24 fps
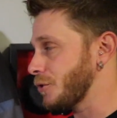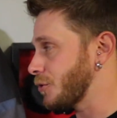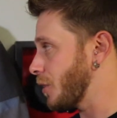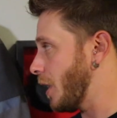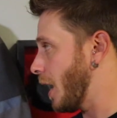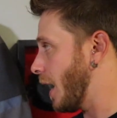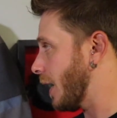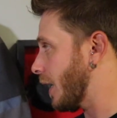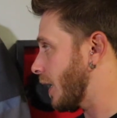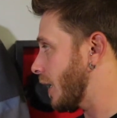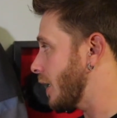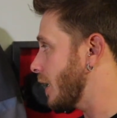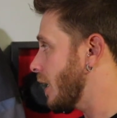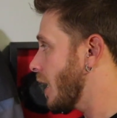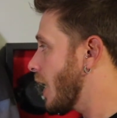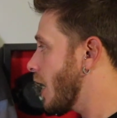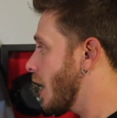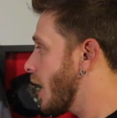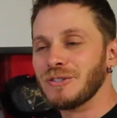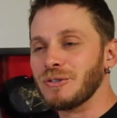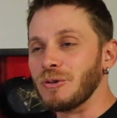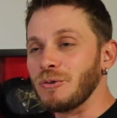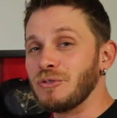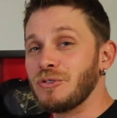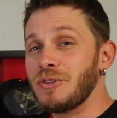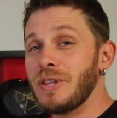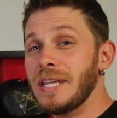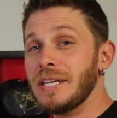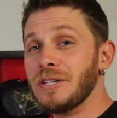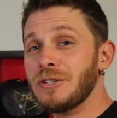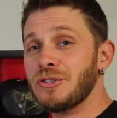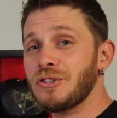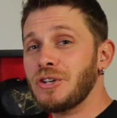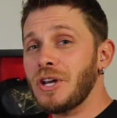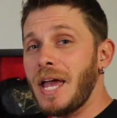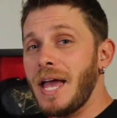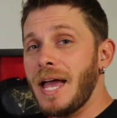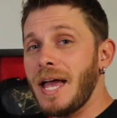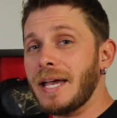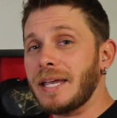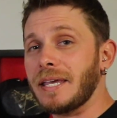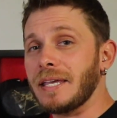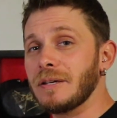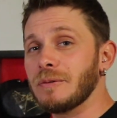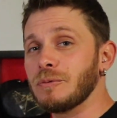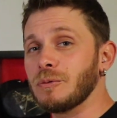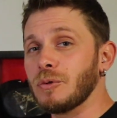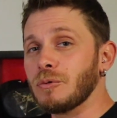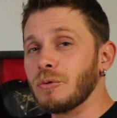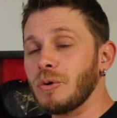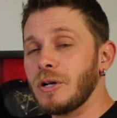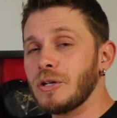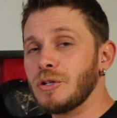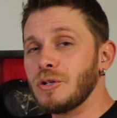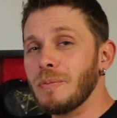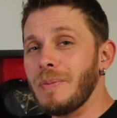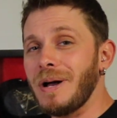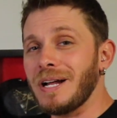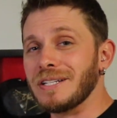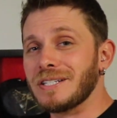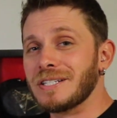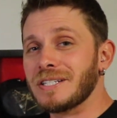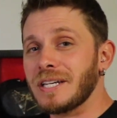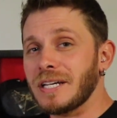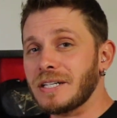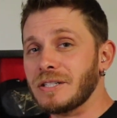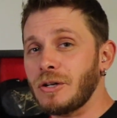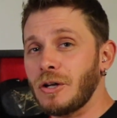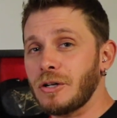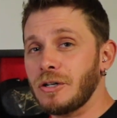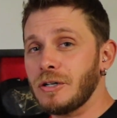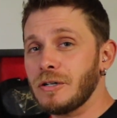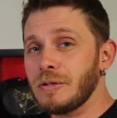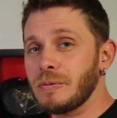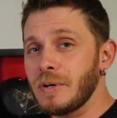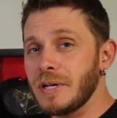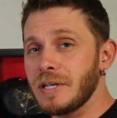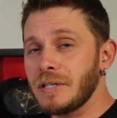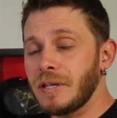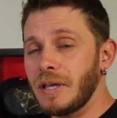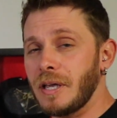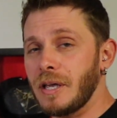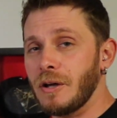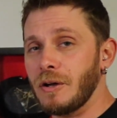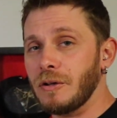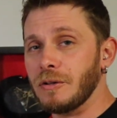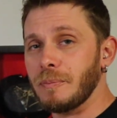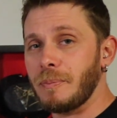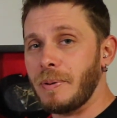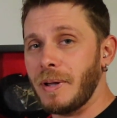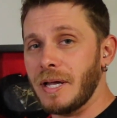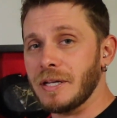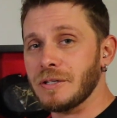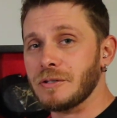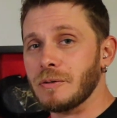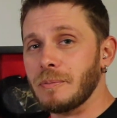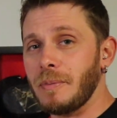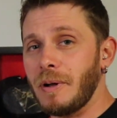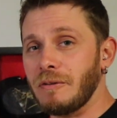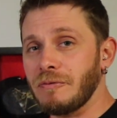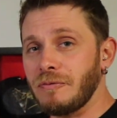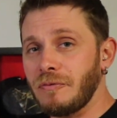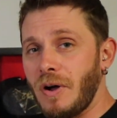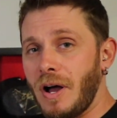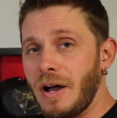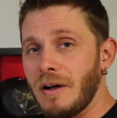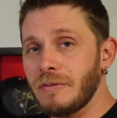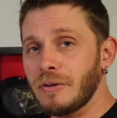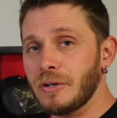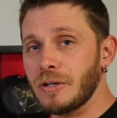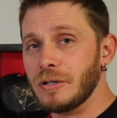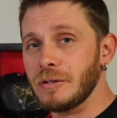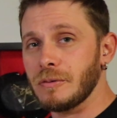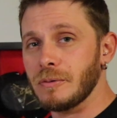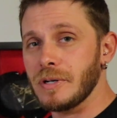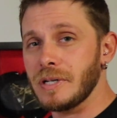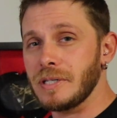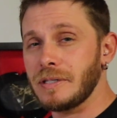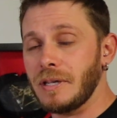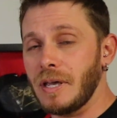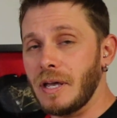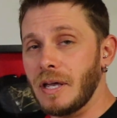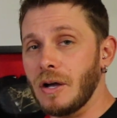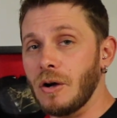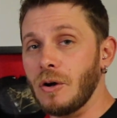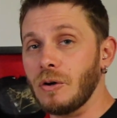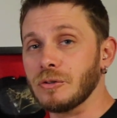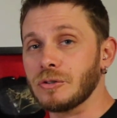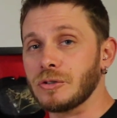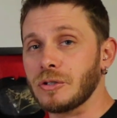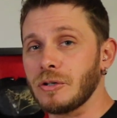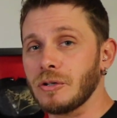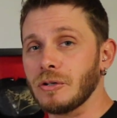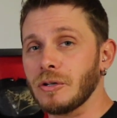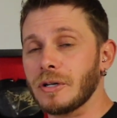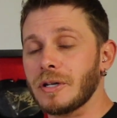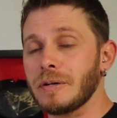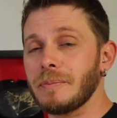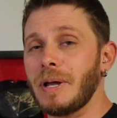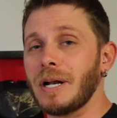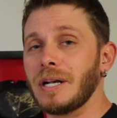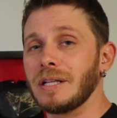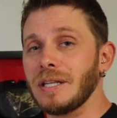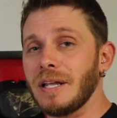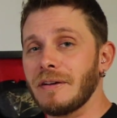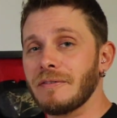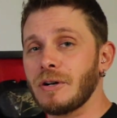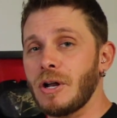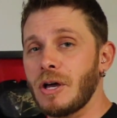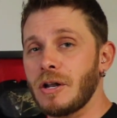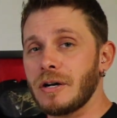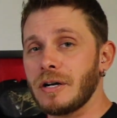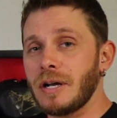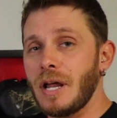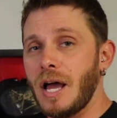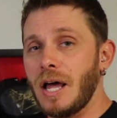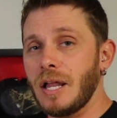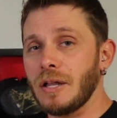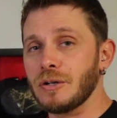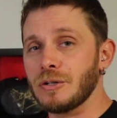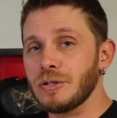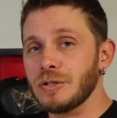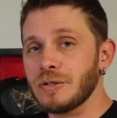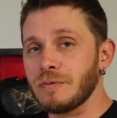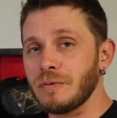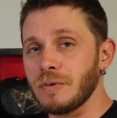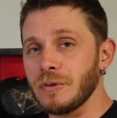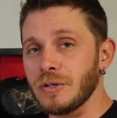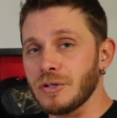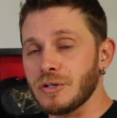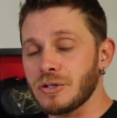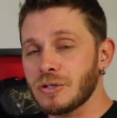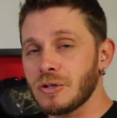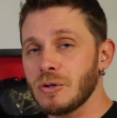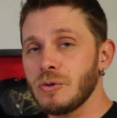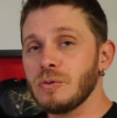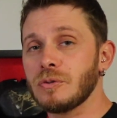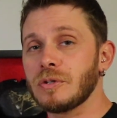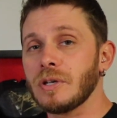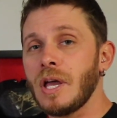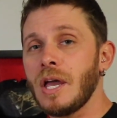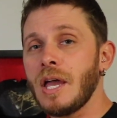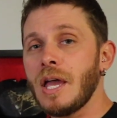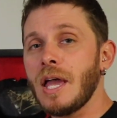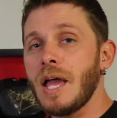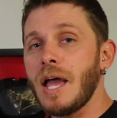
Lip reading: jacket. So this jacket will run you about $600 retail. The pants are about $500 retail, so you're looking about $1,100 for the suit.